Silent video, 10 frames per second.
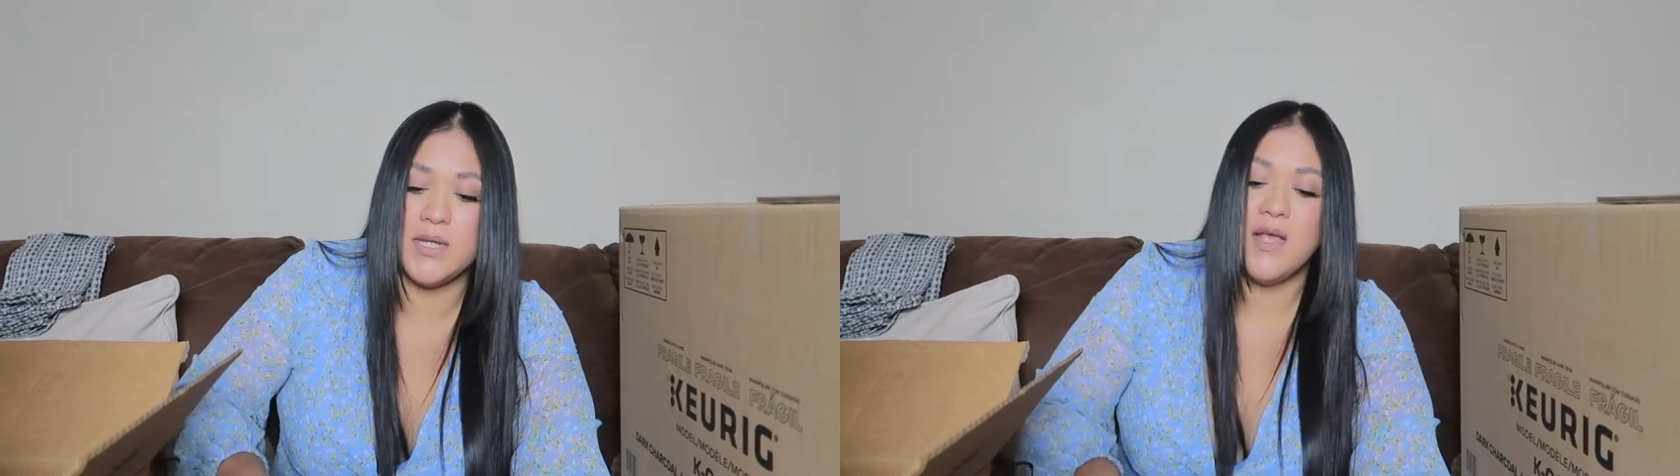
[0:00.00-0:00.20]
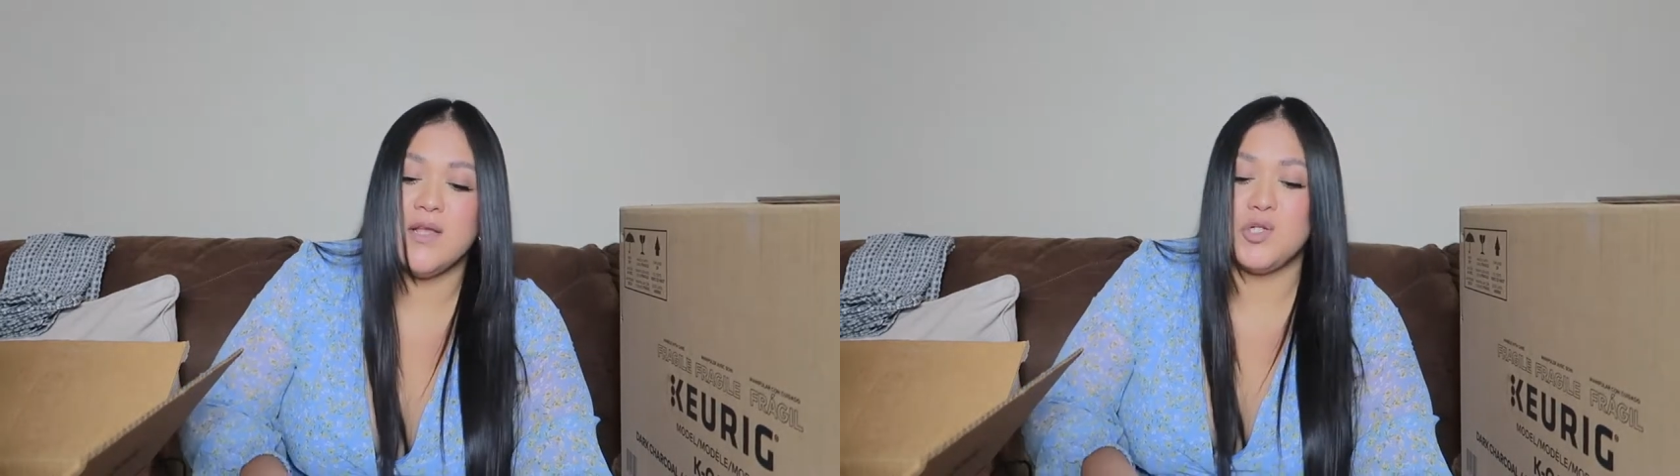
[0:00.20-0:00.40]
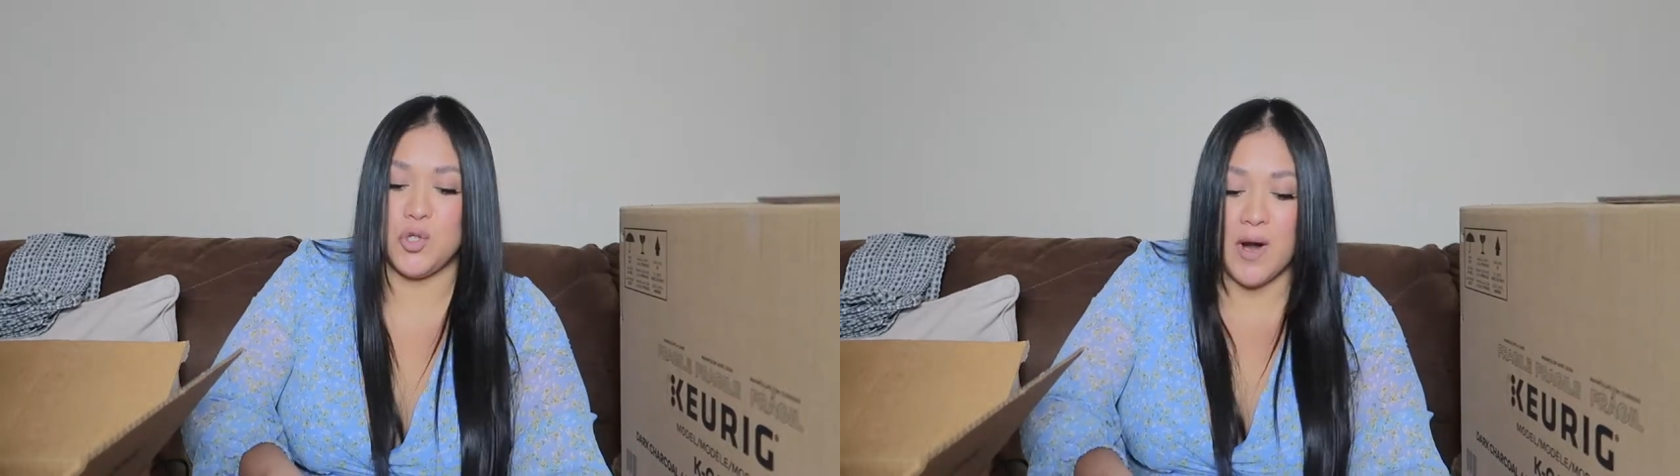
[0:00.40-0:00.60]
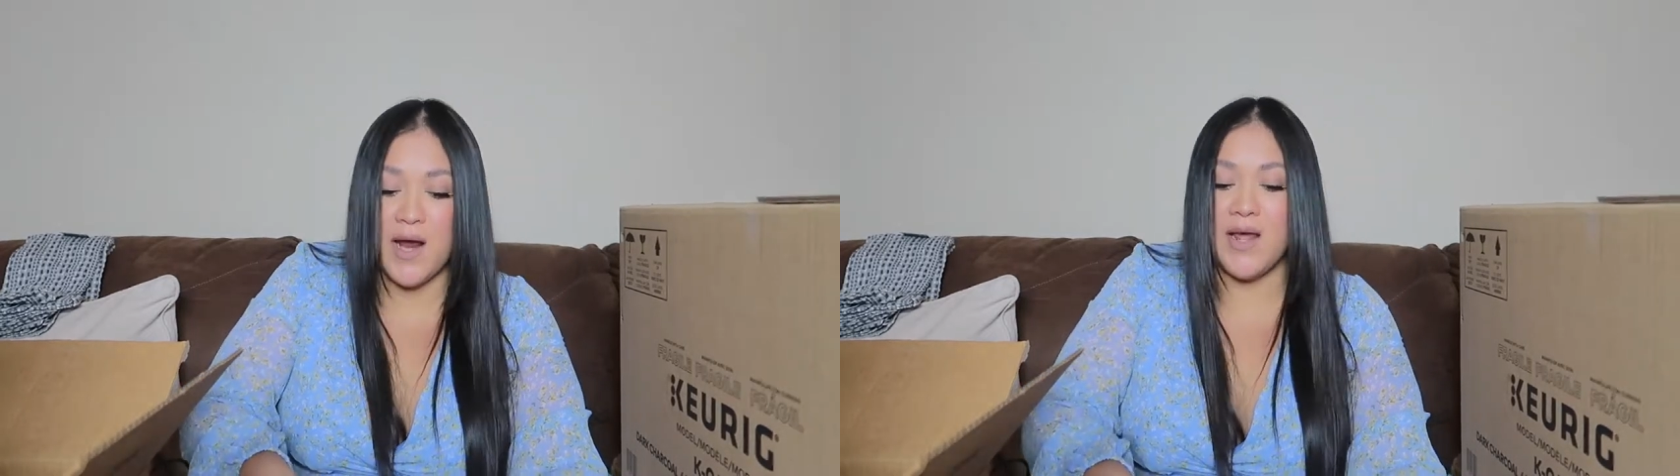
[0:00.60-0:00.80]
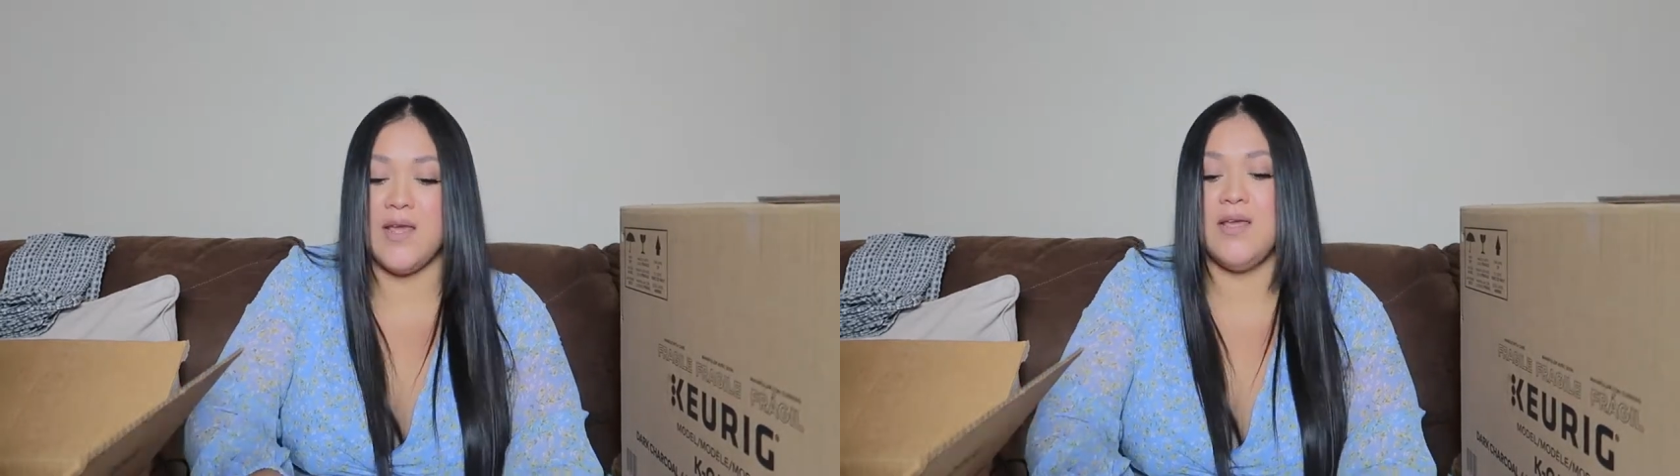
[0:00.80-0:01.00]

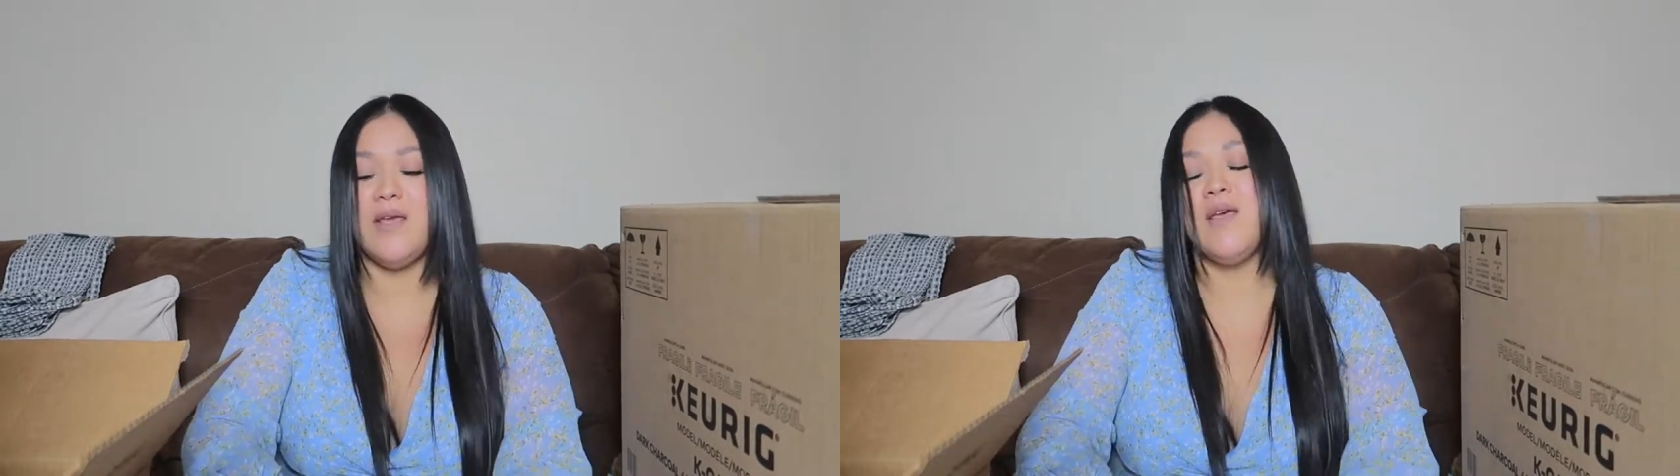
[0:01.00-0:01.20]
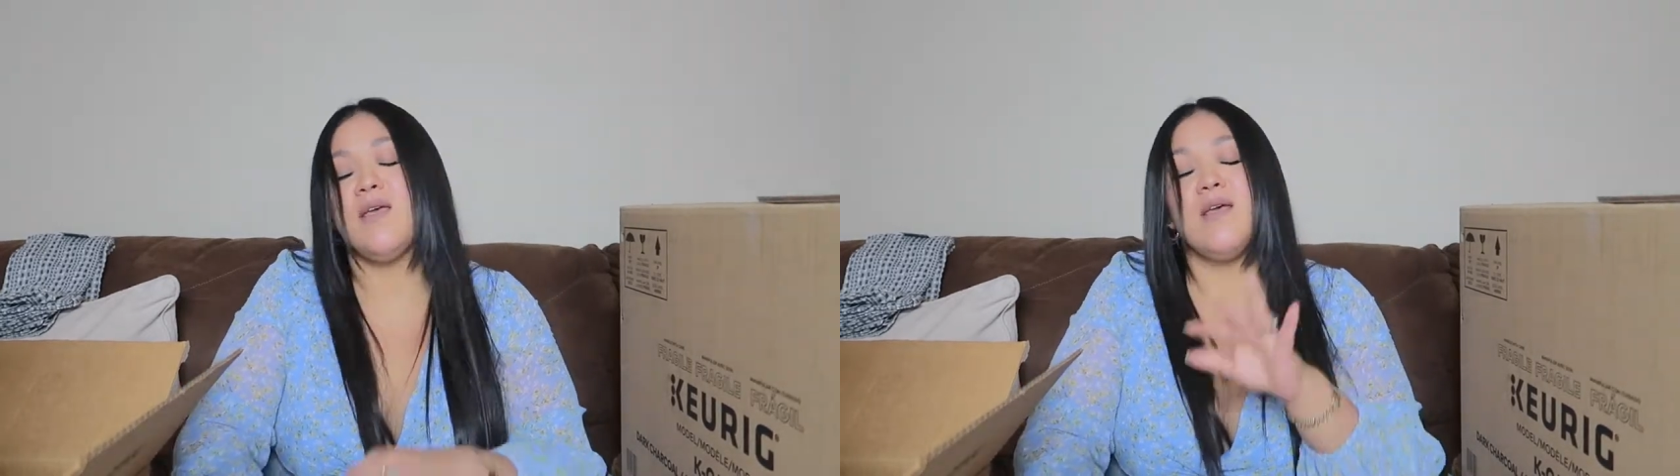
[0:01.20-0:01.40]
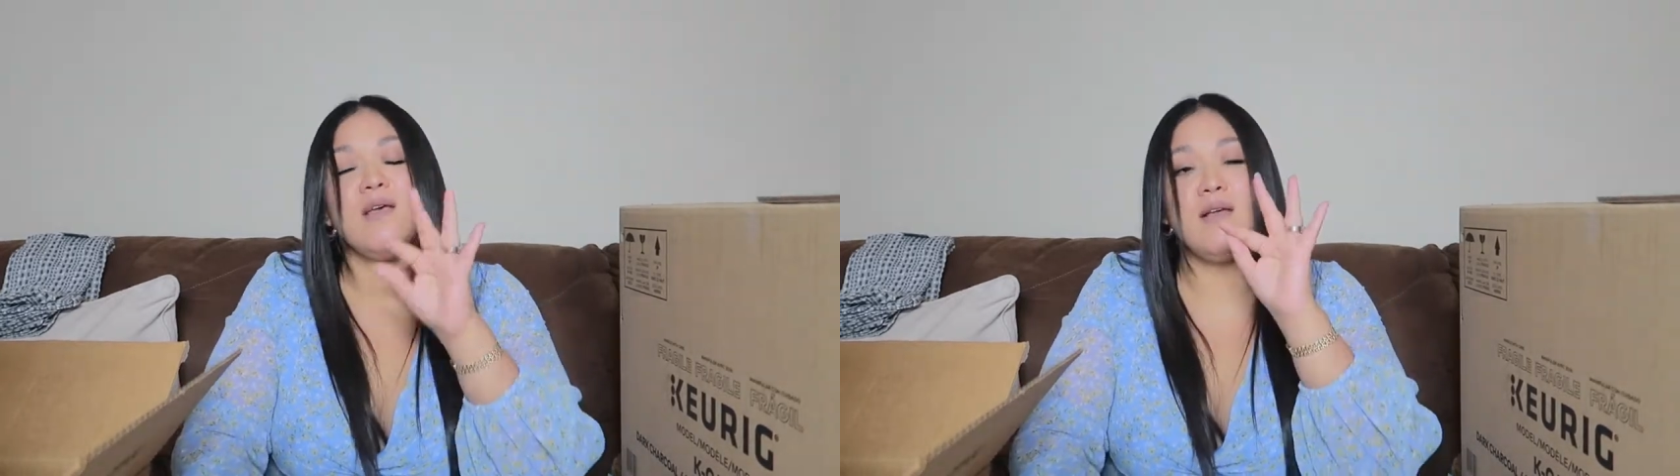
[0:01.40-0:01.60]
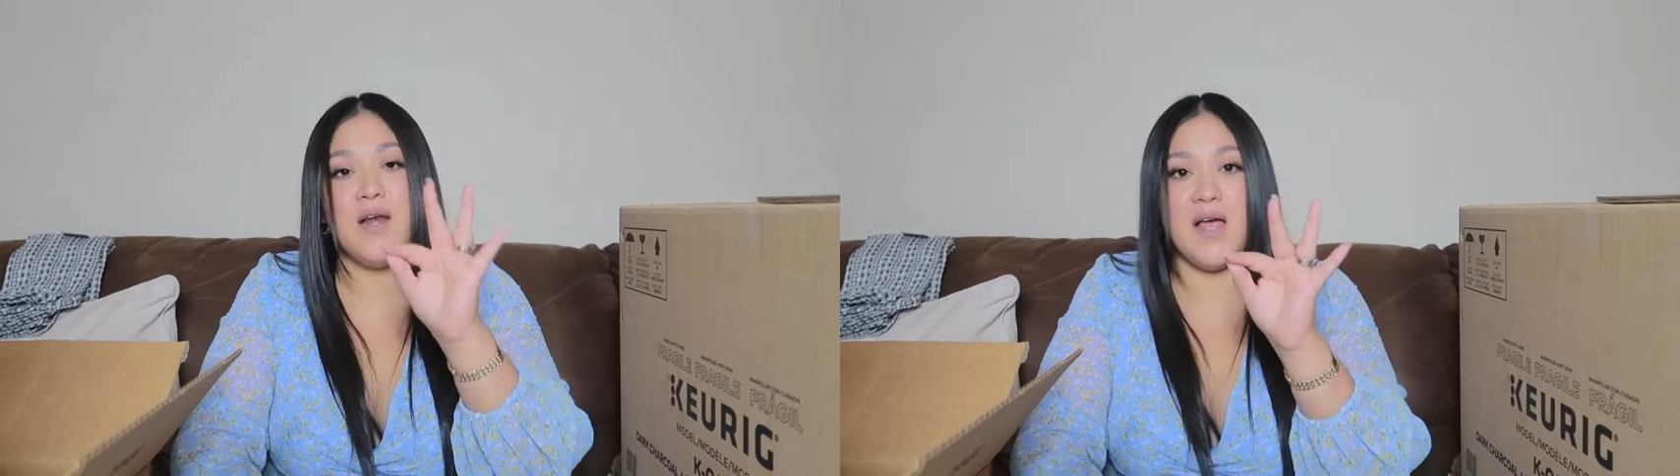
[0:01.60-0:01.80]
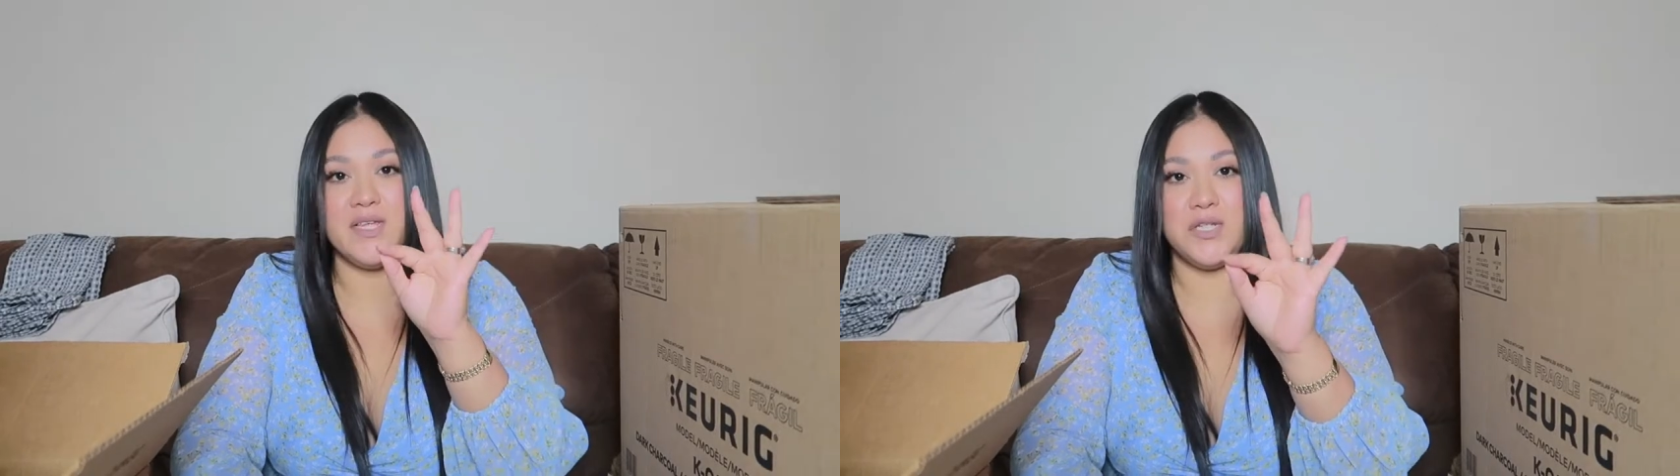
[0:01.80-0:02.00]
try
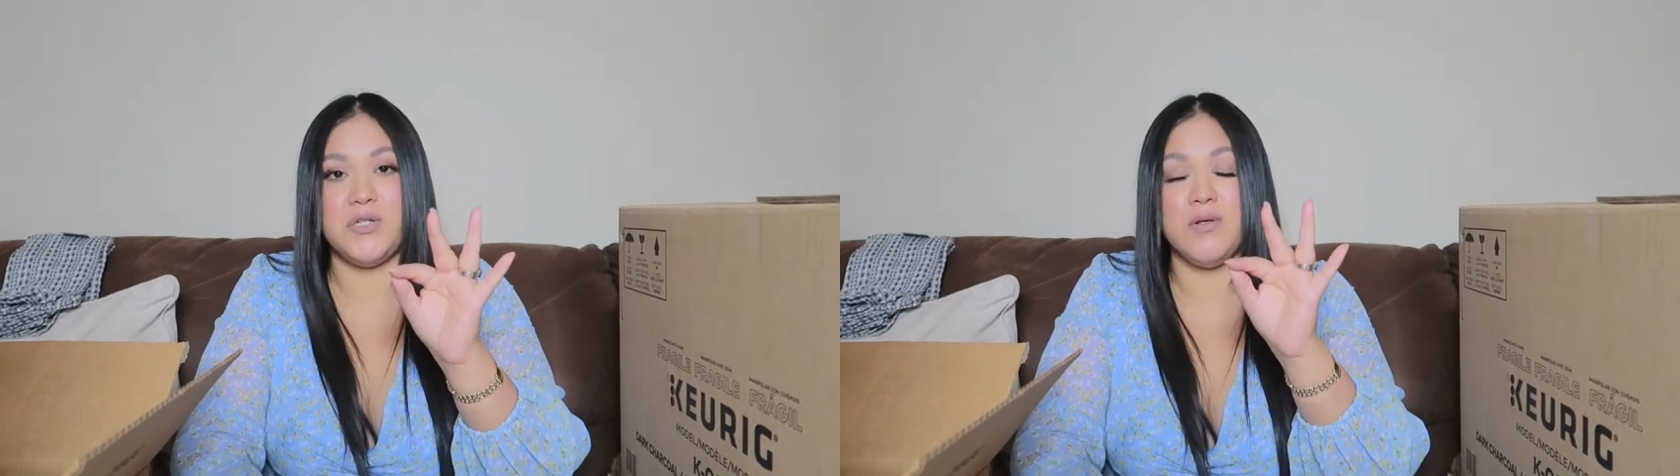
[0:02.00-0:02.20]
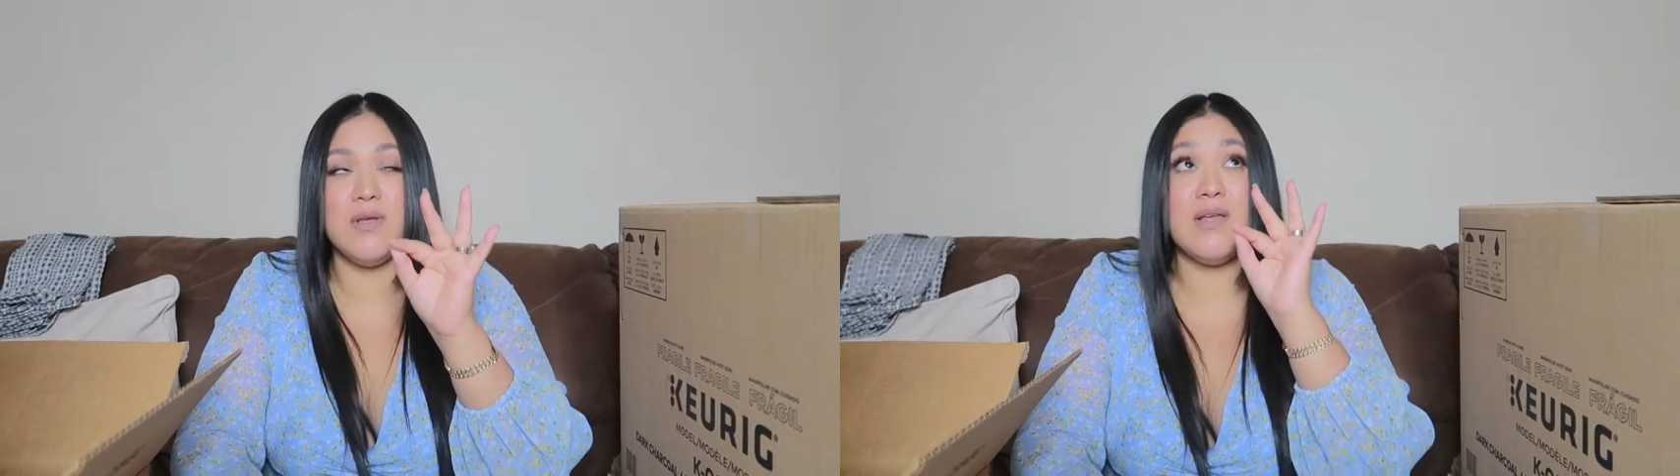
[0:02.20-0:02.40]
glass